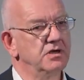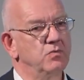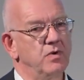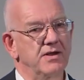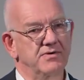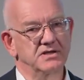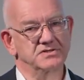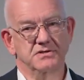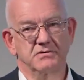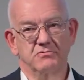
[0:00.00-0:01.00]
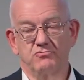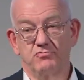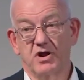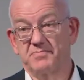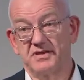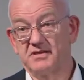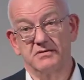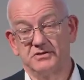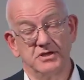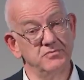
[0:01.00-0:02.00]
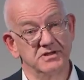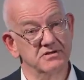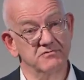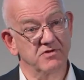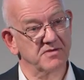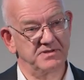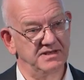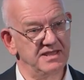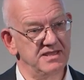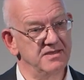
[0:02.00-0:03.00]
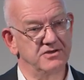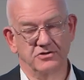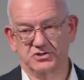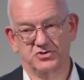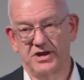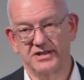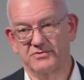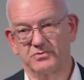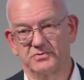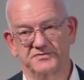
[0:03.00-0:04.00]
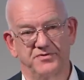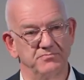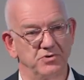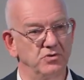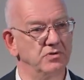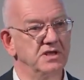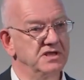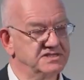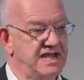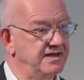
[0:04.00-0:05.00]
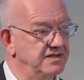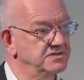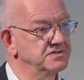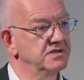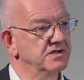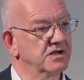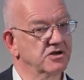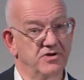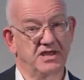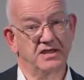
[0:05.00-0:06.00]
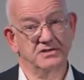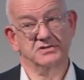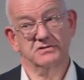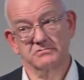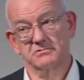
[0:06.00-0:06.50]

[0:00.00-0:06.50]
whereas rugby union, rugby league, Australian rules football, tennis, cricket,